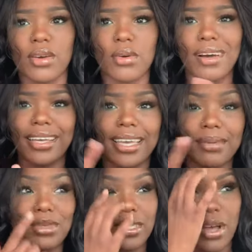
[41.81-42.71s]
With my
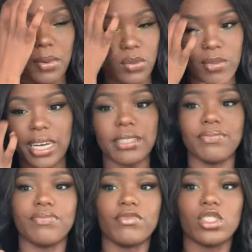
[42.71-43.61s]
camera, I mean with my
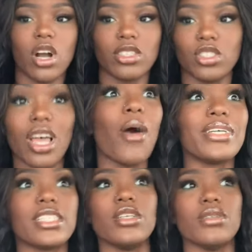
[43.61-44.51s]
car switch. Oh,
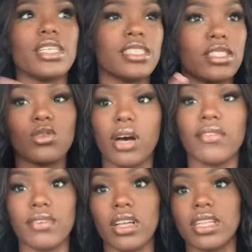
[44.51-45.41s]
it's noon. It's
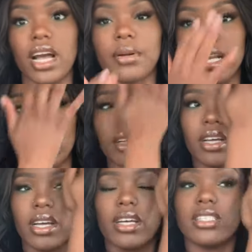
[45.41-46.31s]
12 on the dot right now.
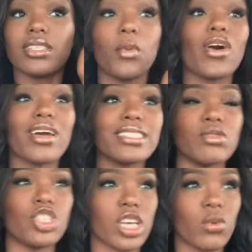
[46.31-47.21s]
So I'm going to get some
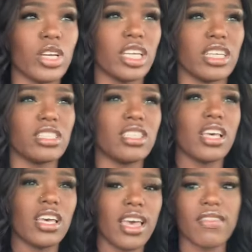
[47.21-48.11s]
chicken wings,
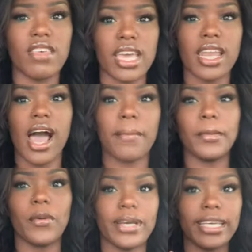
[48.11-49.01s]
and then I'm
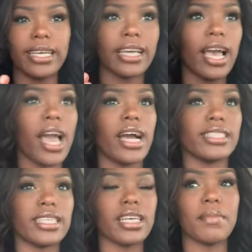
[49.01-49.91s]

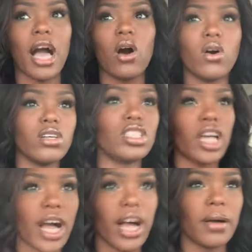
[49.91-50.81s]
going to my old
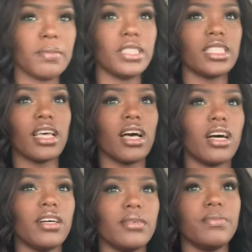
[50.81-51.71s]
job
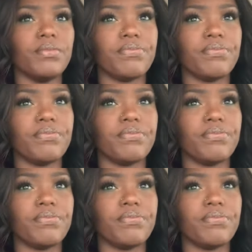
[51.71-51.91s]
to